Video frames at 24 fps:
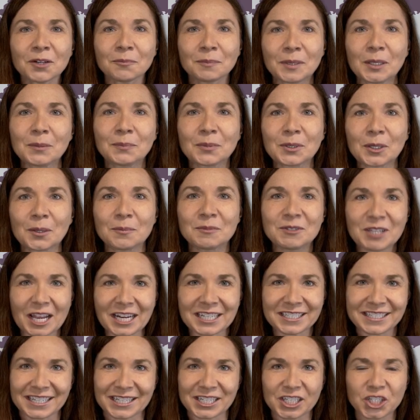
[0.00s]
hear people
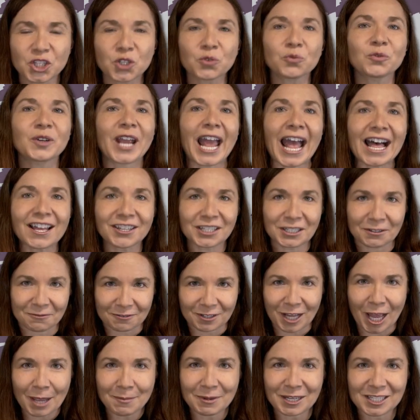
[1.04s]
objecting to the reality of
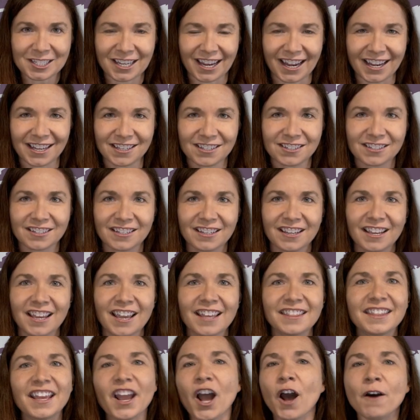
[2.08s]
climate change,
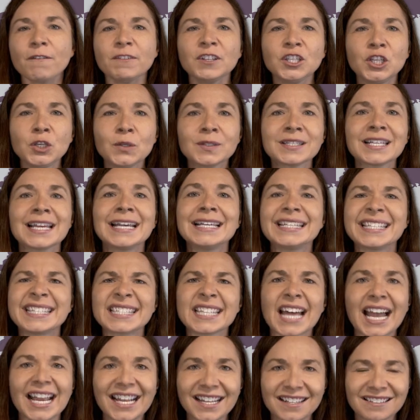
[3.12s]
they often use
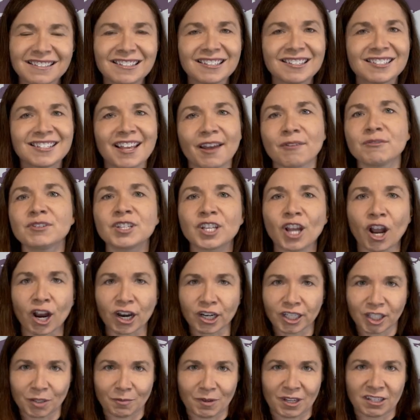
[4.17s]
sciencey sounding
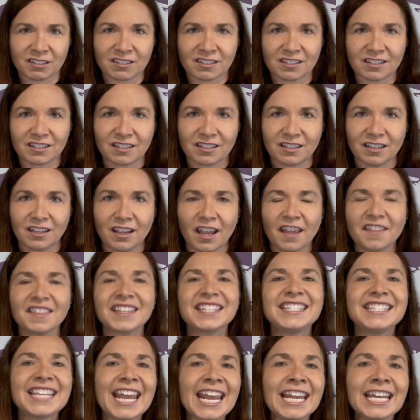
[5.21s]
arguments. The
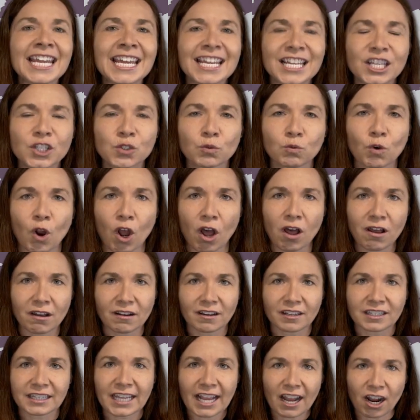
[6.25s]
data is
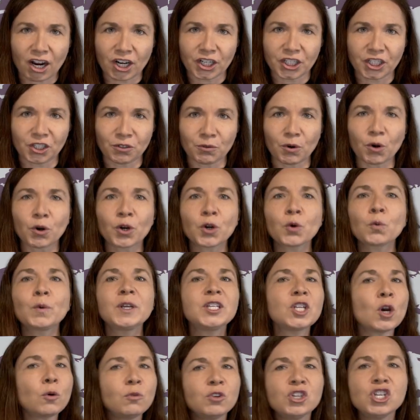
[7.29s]
wrong, they argue, or we
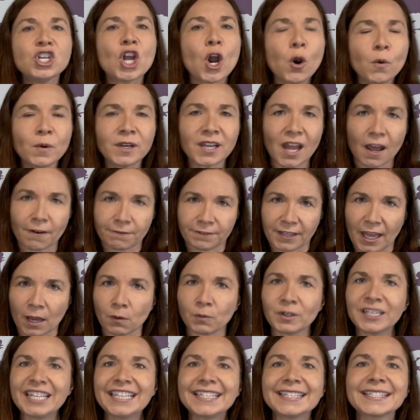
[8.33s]
don't know enough yet,
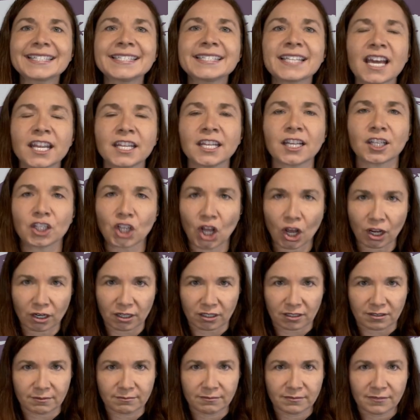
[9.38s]
we need to study it
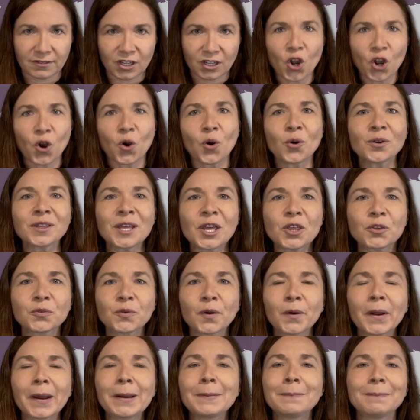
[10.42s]
longer. Or they
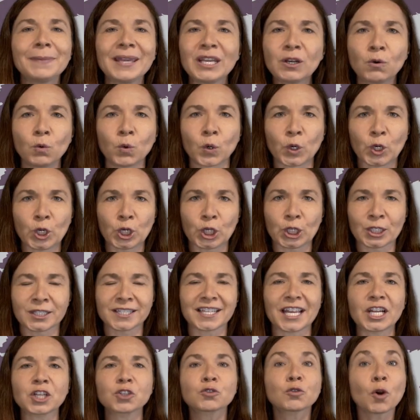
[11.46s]
throw out big words
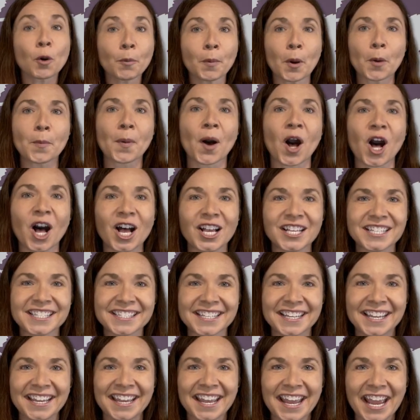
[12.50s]
like tropopause,
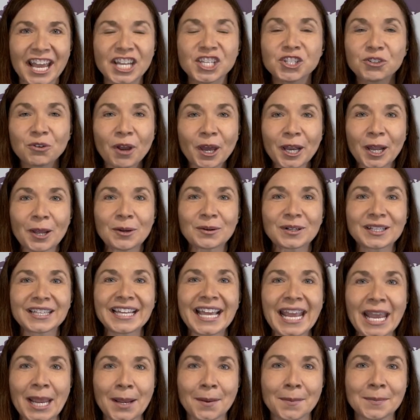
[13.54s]
and trot out
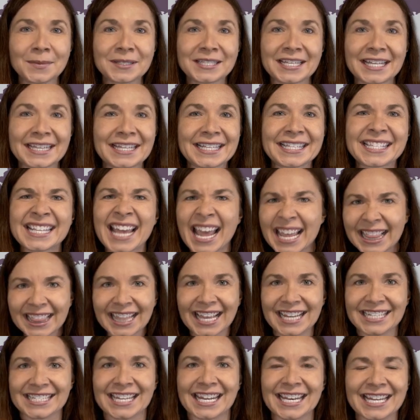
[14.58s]
claims that the
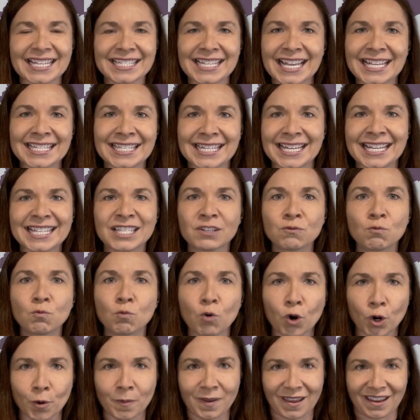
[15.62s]
satellite data says it isn't
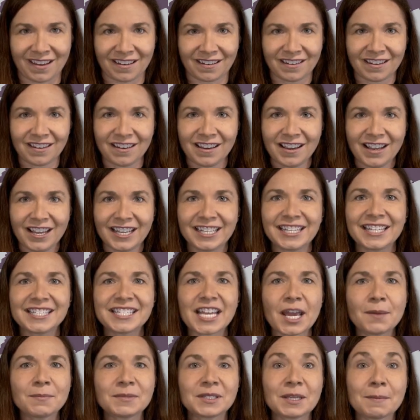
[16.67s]
warming in an
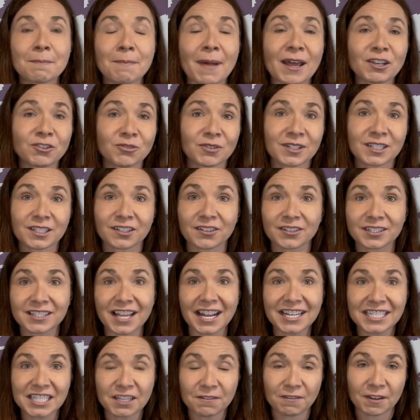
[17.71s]
attempt to buttress their
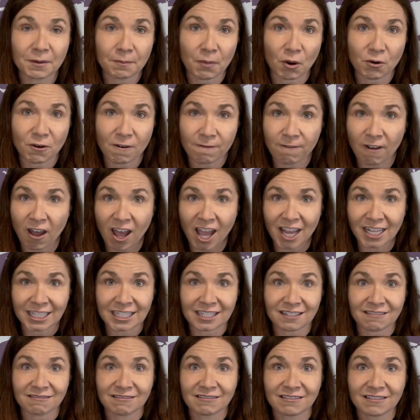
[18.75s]
scientific bona
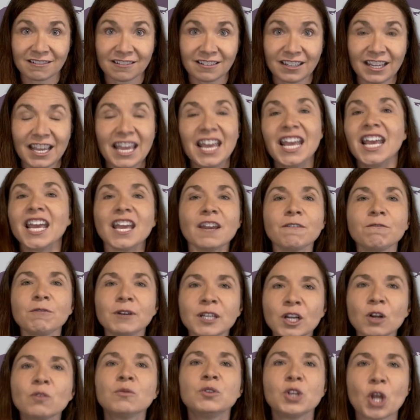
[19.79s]
fides. If we
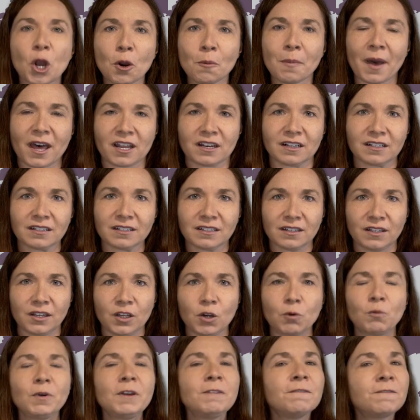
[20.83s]
don't know better,
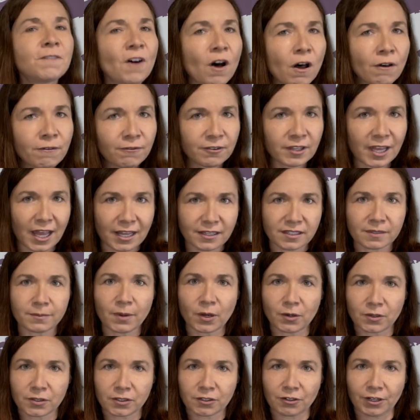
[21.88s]
we fall for that
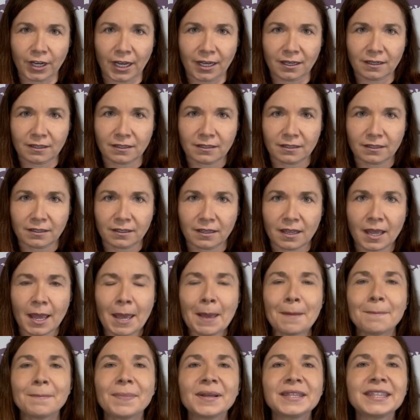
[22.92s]
smokescreen.
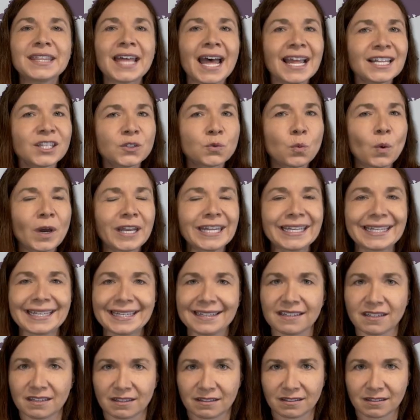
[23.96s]
But that's what it
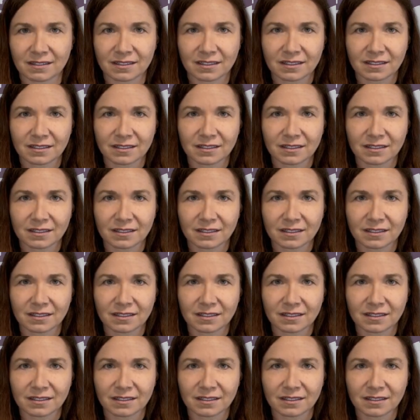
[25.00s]
is,